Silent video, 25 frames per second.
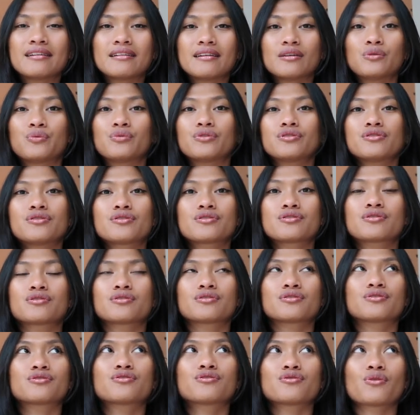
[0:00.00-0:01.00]
It was
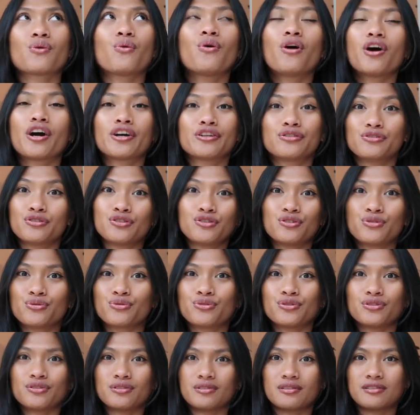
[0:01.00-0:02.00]
so hard to
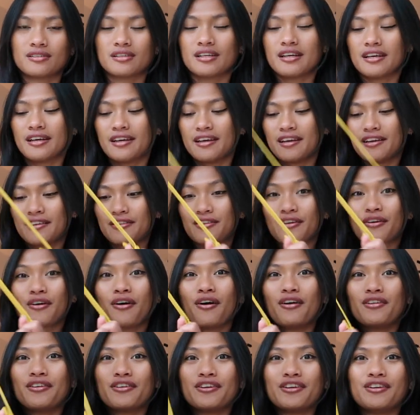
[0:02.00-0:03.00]
choose the
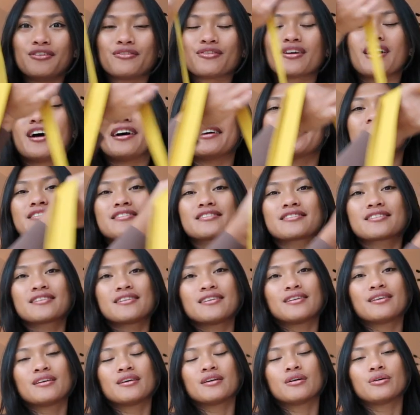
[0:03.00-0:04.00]
color, you guys.
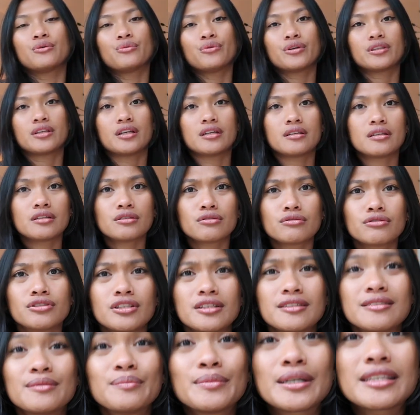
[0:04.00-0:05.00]
But I need to
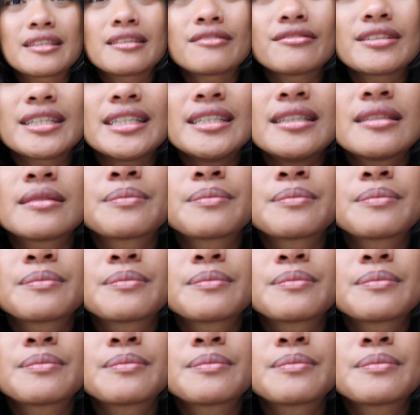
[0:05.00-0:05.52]
change battery.